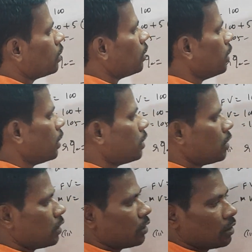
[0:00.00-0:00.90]
Next,
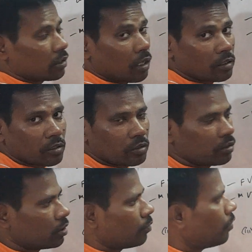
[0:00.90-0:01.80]
this also you
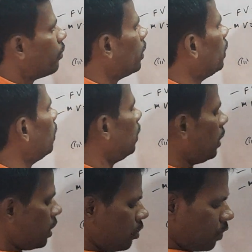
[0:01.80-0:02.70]
simplify.
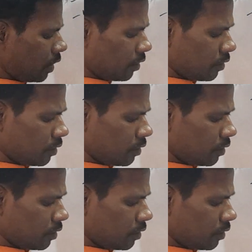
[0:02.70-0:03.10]
Next one,